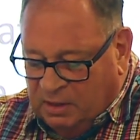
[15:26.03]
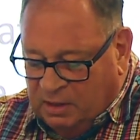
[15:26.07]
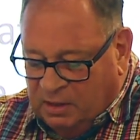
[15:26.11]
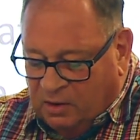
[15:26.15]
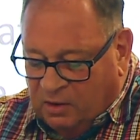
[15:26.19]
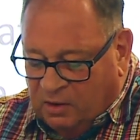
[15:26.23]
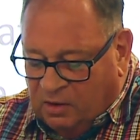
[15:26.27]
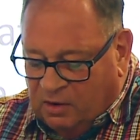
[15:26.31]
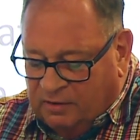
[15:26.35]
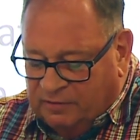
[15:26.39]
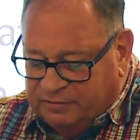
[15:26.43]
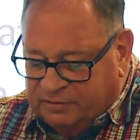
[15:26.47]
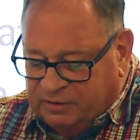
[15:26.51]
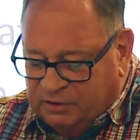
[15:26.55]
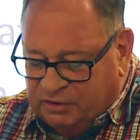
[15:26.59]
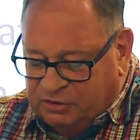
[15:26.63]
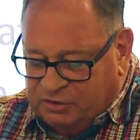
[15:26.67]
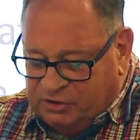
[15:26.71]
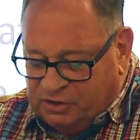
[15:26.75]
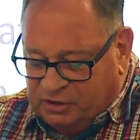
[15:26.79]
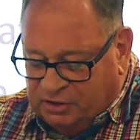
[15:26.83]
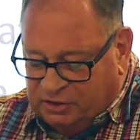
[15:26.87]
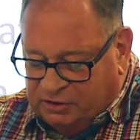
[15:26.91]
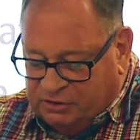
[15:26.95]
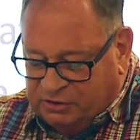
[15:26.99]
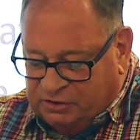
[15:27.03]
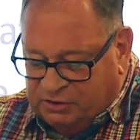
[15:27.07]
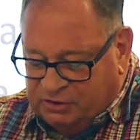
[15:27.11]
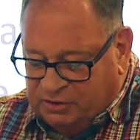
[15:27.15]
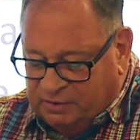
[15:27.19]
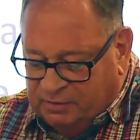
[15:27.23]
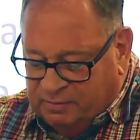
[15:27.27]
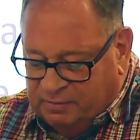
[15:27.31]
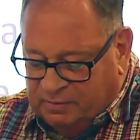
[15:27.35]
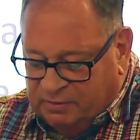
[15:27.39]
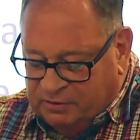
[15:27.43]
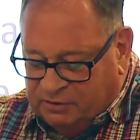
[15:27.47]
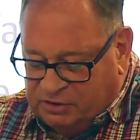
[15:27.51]
Often
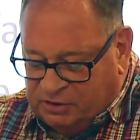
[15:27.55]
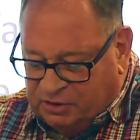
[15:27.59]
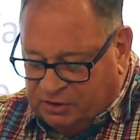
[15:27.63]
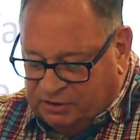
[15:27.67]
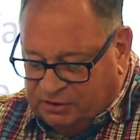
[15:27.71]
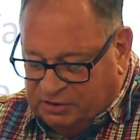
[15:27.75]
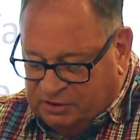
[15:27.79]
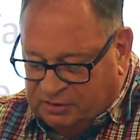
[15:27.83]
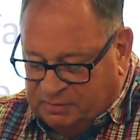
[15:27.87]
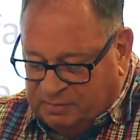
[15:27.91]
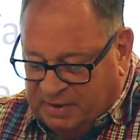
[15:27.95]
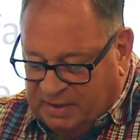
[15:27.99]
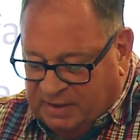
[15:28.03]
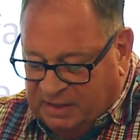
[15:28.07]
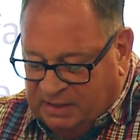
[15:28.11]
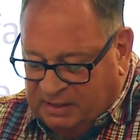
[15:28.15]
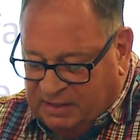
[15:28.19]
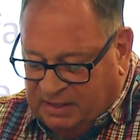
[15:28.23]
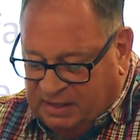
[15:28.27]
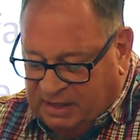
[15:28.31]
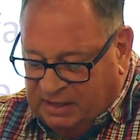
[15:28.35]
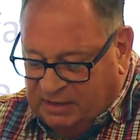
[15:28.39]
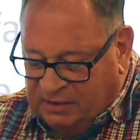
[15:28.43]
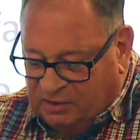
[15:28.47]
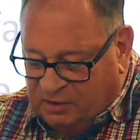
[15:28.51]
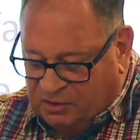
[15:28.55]
churches maintain